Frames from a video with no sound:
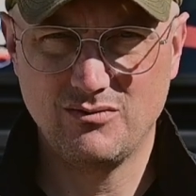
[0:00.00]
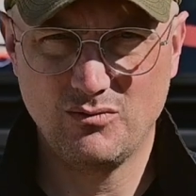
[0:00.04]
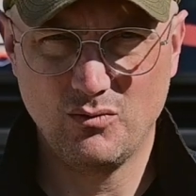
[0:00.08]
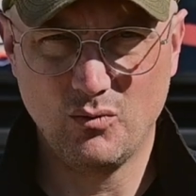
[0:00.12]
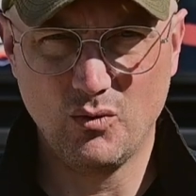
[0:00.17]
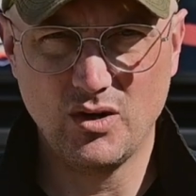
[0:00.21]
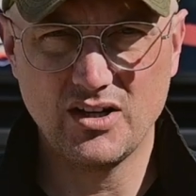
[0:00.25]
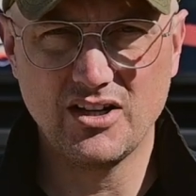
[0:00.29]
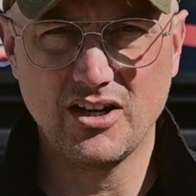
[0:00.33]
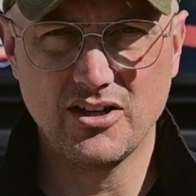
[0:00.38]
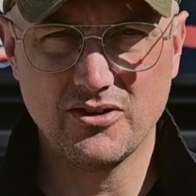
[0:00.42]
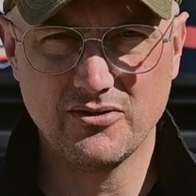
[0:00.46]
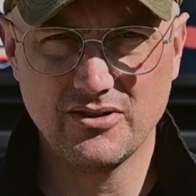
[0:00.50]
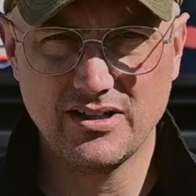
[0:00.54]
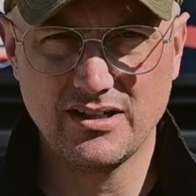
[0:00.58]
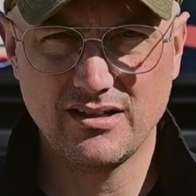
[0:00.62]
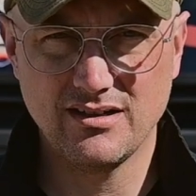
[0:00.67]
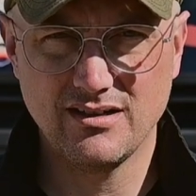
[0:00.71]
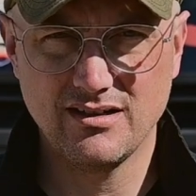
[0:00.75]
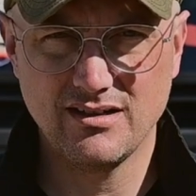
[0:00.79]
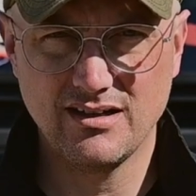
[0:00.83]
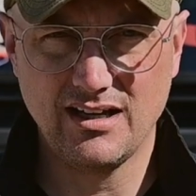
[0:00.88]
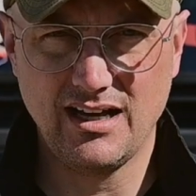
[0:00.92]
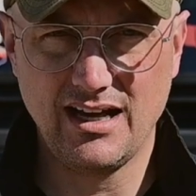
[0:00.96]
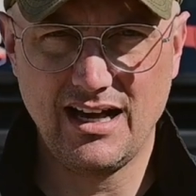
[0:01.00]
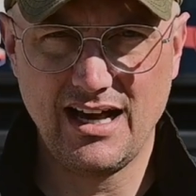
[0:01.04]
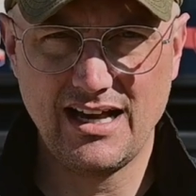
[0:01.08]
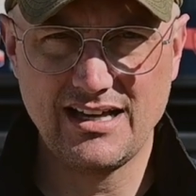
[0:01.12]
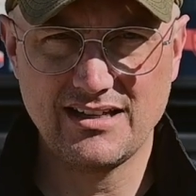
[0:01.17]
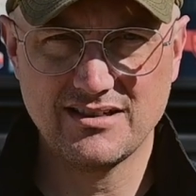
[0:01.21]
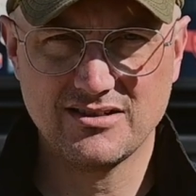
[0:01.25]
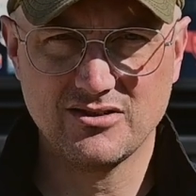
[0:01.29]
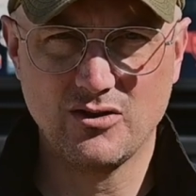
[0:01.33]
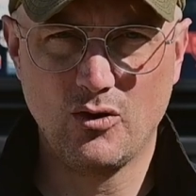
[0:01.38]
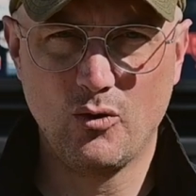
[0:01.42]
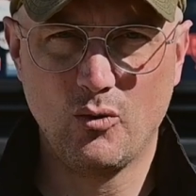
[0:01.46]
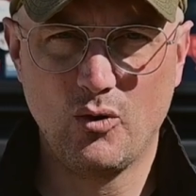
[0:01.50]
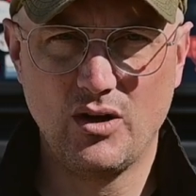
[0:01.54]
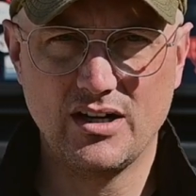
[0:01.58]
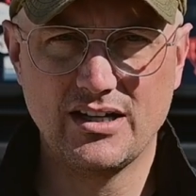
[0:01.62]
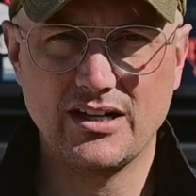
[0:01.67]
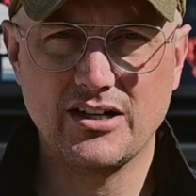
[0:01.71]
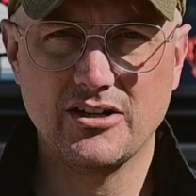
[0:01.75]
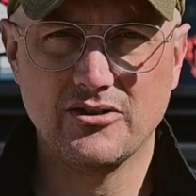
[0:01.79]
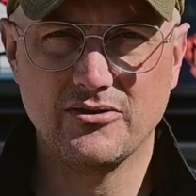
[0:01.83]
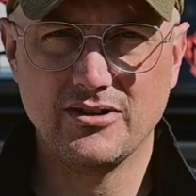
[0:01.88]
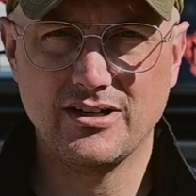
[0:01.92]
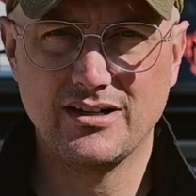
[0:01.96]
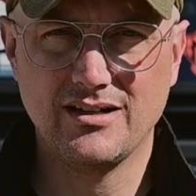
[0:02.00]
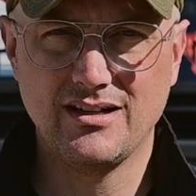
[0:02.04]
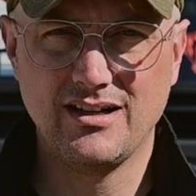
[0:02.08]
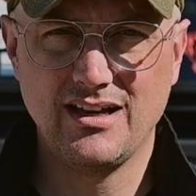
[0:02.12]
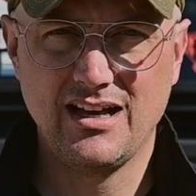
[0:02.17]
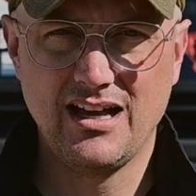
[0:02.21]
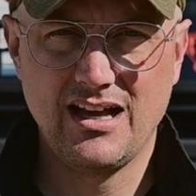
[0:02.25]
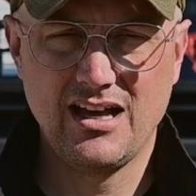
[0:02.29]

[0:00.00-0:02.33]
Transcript: 100, ISO 100.